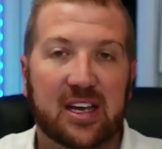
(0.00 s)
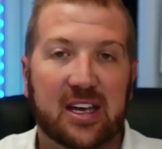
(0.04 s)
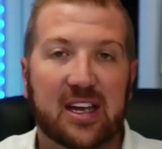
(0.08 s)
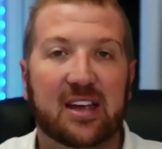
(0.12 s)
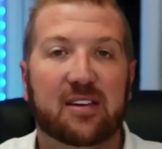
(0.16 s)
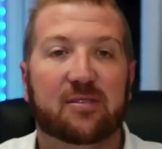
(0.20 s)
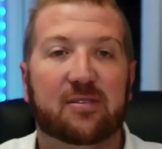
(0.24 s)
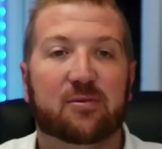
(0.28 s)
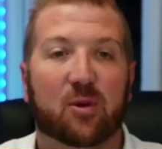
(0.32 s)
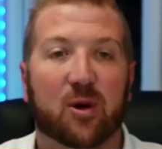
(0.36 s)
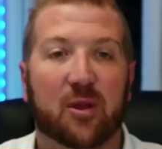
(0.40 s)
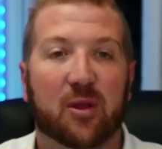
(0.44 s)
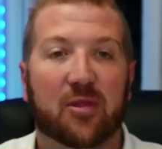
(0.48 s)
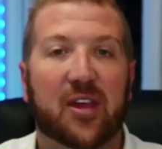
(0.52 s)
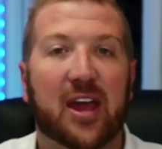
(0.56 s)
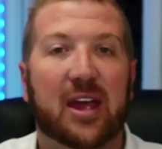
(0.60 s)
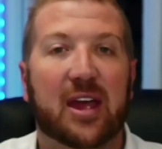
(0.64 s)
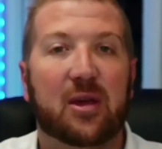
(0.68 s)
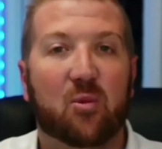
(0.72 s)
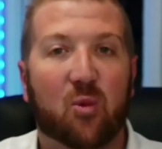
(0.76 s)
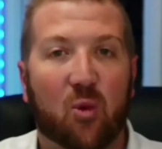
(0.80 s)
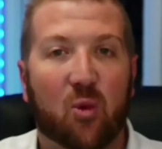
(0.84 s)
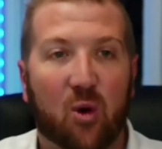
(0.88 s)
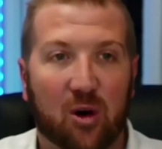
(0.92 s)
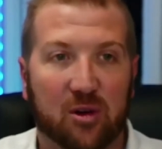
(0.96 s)
If what
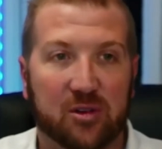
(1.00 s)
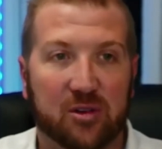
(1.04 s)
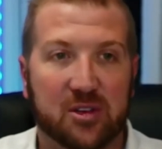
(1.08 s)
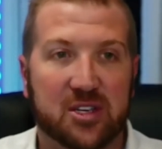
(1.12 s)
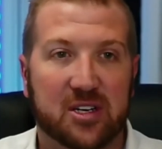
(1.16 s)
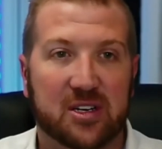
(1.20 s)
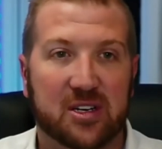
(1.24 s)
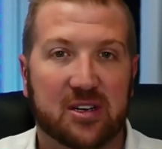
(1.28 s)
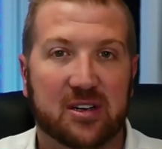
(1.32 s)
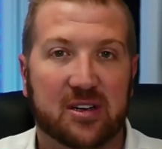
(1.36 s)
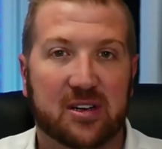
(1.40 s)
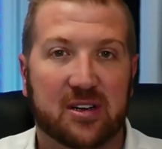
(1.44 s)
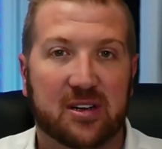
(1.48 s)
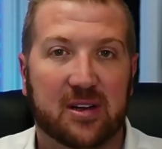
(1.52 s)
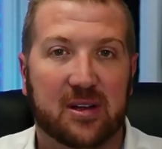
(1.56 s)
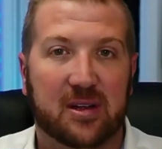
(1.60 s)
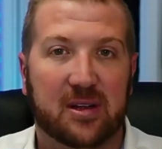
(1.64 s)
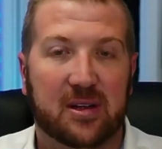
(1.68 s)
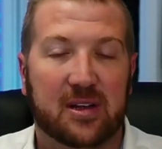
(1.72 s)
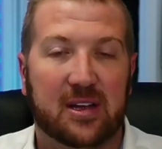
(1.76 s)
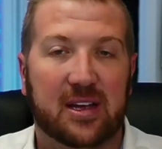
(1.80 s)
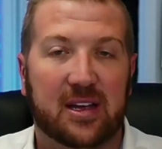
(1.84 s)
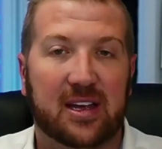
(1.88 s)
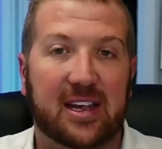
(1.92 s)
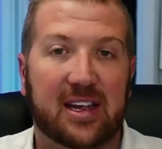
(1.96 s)
they want
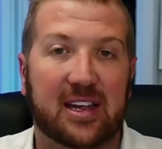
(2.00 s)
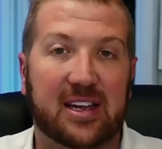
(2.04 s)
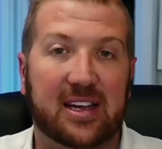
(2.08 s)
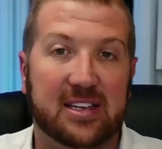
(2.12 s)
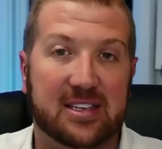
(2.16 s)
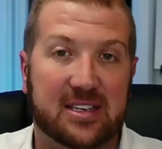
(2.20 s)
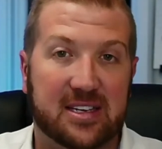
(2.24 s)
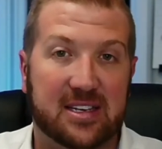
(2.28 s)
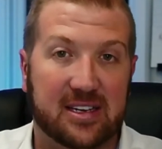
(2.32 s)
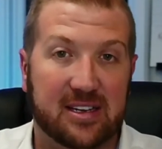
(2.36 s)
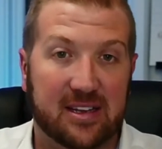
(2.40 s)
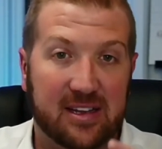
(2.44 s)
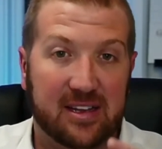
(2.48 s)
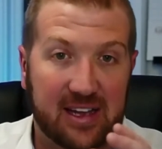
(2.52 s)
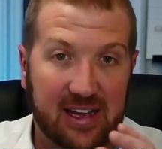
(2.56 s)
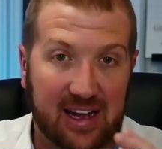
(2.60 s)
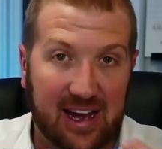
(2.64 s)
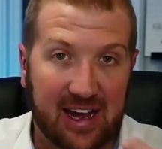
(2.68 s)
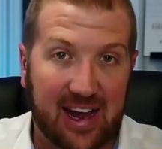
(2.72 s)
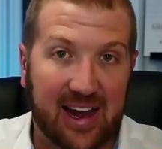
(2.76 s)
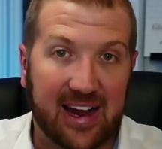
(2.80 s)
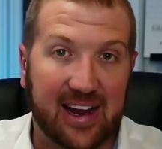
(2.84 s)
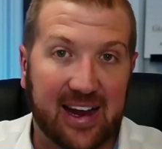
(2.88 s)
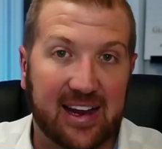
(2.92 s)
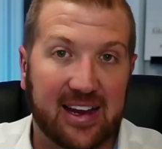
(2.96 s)
is
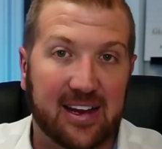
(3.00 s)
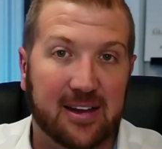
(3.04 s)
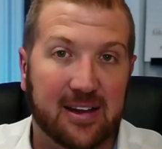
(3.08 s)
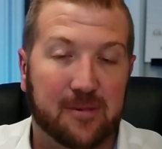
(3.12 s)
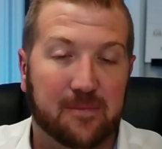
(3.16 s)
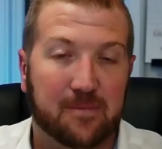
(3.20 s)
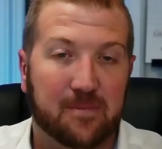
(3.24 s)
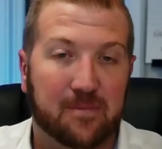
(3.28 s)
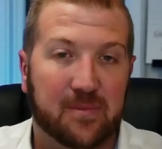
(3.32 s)
A,